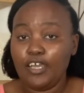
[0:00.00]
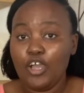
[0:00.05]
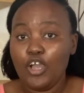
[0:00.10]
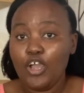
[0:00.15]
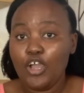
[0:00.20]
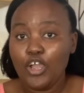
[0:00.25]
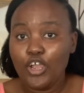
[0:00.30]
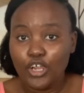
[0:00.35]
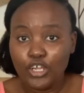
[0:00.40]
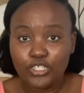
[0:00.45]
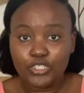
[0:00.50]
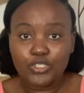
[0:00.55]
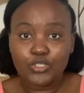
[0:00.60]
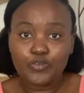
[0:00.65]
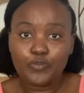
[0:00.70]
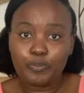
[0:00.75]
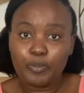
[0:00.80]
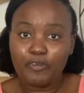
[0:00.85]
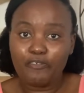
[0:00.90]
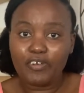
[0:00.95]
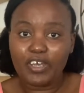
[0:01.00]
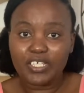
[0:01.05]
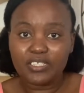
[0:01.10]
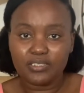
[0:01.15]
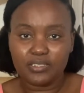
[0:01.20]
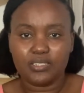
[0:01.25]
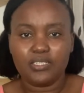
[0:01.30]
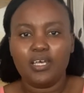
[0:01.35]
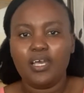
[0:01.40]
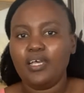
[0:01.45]
her
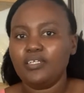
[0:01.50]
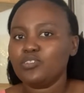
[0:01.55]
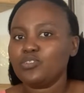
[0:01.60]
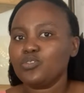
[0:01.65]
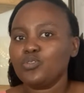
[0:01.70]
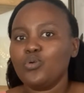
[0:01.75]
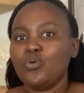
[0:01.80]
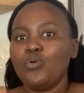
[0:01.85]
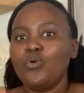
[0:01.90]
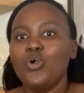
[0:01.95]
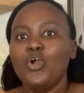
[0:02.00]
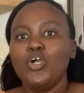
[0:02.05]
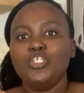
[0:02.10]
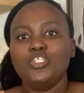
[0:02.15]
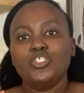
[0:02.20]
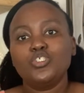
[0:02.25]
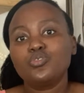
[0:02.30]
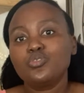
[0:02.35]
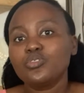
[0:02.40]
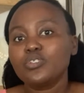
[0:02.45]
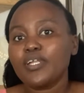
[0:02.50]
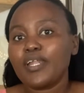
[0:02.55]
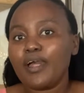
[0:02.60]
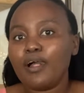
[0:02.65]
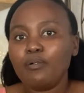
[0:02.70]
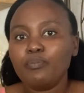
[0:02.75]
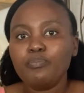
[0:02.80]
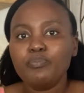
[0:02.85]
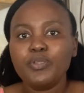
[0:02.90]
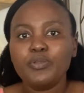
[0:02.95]
supervisor, so she couldn't
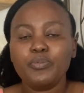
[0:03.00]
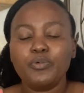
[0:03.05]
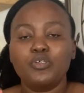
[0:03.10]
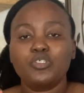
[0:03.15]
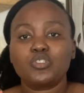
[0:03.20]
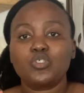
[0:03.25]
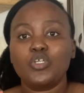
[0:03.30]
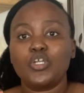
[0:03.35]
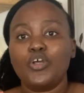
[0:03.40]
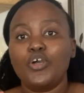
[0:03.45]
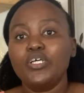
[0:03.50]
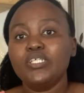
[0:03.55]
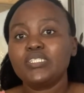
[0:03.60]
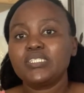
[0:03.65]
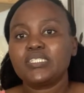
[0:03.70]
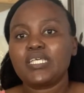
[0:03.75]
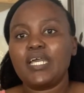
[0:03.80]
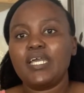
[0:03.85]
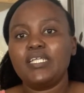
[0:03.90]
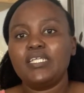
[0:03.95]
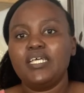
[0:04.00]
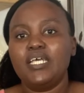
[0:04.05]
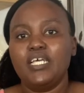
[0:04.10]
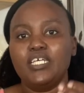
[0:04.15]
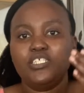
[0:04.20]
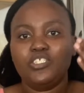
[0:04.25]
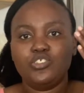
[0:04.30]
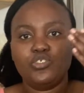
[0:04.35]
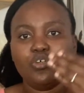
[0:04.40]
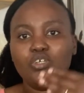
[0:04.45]
help me because on her side,
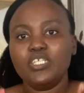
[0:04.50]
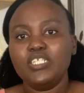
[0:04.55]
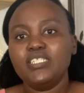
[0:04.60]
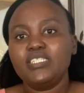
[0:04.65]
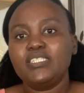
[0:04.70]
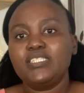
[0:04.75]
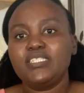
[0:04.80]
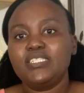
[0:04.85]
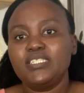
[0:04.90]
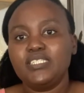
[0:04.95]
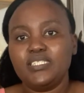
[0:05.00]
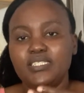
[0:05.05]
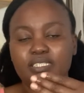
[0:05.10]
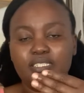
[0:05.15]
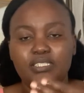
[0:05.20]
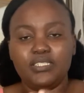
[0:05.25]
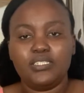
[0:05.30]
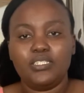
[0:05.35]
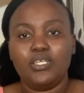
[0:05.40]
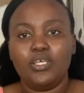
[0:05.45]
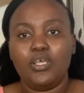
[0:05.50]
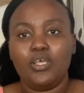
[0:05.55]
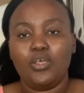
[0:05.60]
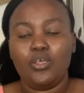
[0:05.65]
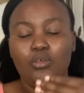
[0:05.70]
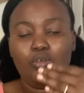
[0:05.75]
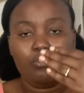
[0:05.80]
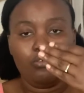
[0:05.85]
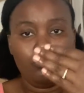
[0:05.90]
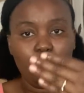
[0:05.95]
she only sees,
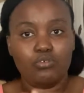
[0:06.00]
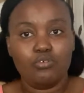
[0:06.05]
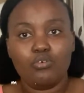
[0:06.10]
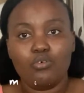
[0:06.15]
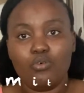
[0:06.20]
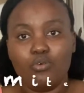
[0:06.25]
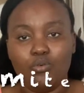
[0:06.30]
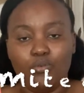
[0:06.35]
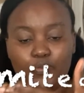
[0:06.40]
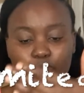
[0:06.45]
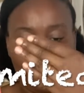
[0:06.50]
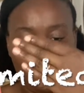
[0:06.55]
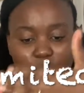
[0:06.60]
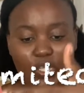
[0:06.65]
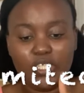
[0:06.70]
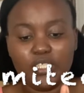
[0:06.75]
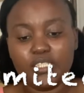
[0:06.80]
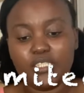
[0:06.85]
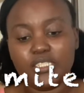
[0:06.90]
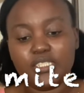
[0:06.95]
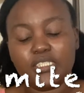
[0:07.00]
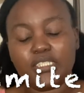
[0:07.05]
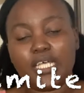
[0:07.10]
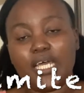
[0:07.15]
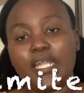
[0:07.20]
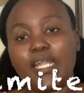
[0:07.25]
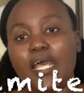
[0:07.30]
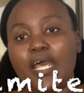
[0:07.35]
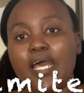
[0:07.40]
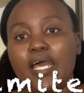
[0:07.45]
you know, things
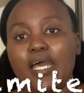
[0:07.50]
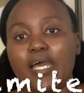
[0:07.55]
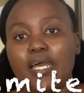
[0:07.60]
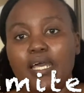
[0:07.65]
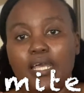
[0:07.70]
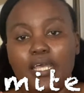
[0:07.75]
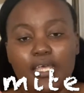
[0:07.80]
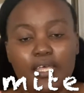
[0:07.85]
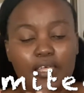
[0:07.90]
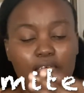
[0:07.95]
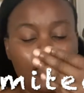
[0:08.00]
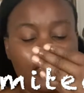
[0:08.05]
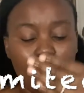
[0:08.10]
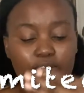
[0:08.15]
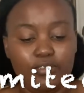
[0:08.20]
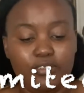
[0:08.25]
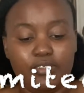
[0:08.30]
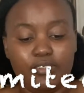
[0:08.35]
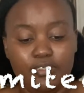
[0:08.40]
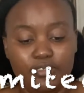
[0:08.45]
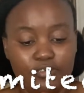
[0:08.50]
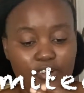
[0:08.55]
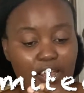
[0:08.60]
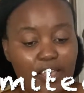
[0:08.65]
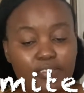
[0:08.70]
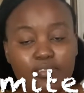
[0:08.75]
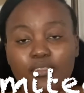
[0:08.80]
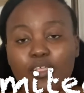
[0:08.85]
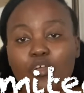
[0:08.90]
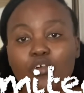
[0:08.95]
that are
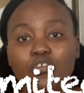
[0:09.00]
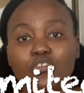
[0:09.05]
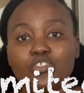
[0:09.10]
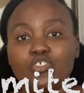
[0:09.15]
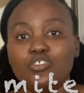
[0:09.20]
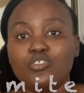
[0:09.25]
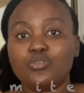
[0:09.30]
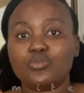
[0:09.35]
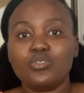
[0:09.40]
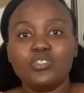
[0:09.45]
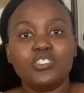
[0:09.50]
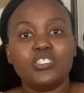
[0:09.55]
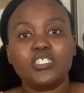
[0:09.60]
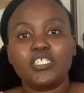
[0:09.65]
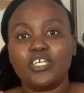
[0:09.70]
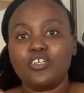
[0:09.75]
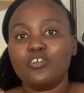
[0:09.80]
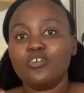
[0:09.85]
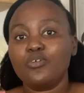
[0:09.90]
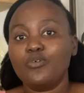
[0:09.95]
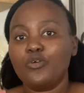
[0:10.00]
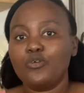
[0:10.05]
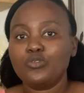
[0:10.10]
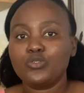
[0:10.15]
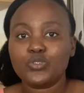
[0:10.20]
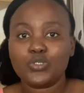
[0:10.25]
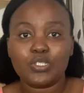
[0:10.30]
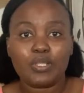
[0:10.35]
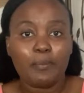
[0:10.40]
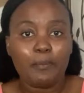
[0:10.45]
right there on the screen. She cannot go
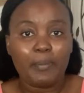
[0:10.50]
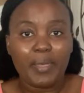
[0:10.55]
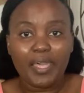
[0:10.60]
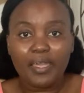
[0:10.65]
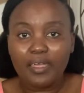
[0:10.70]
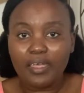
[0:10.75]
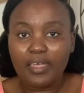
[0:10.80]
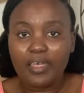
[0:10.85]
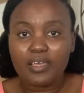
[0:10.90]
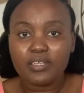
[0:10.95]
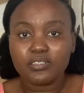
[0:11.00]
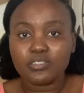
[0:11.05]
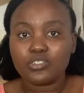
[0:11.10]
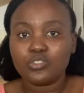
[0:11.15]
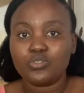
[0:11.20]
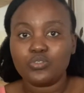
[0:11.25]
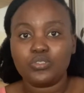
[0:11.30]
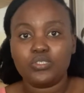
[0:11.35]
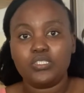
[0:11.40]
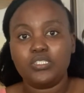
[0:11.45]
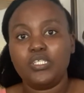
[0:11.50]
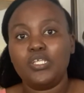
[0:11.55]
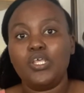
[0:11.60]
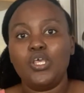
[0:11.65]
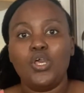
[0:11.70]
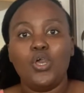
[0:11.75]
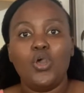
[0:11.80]
to the back end to see